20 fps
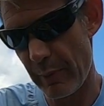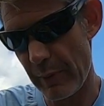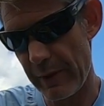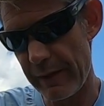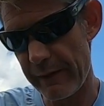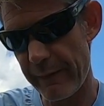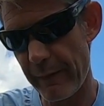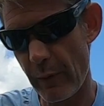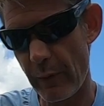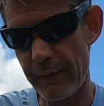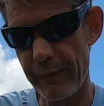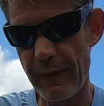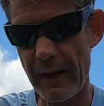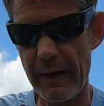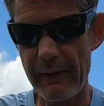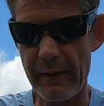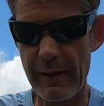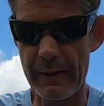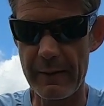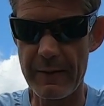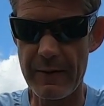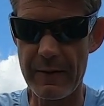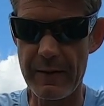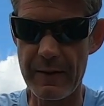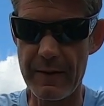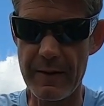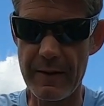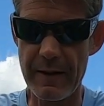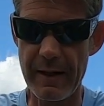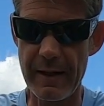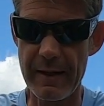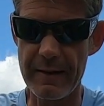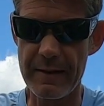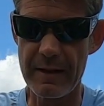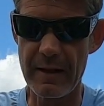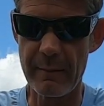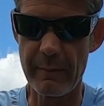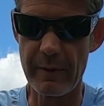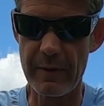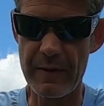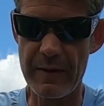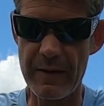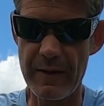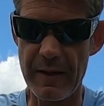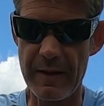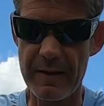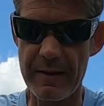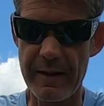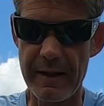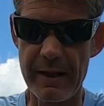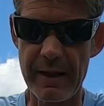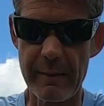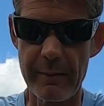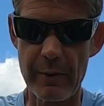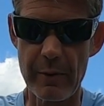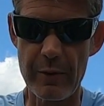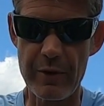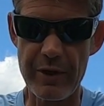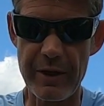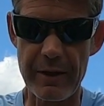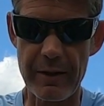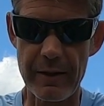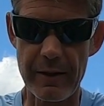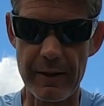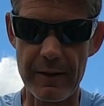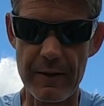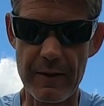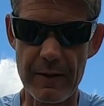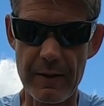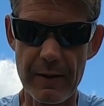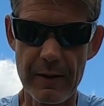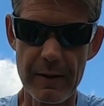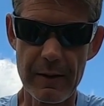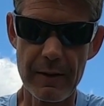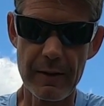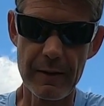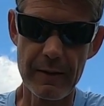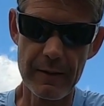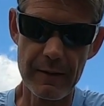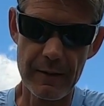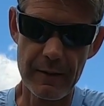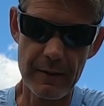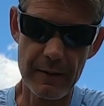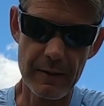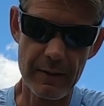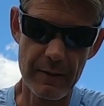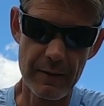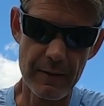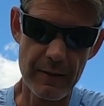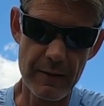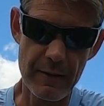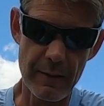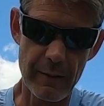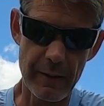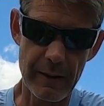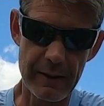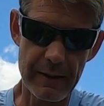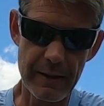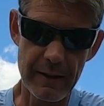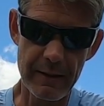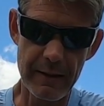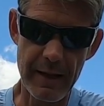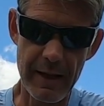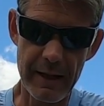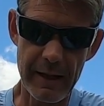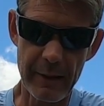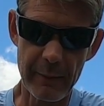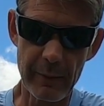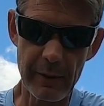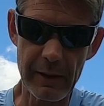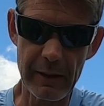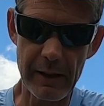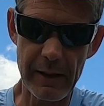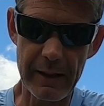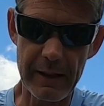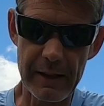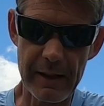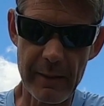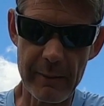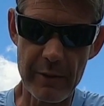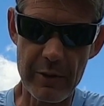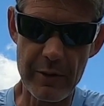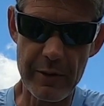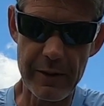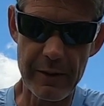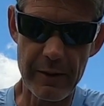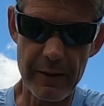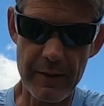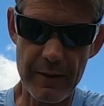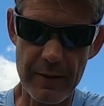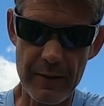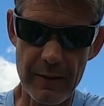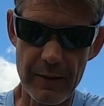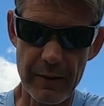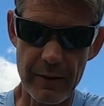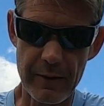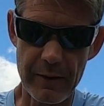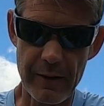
0.45 ounces, has number 6 EWG hooks. So I dig that. I really like EWG hooks on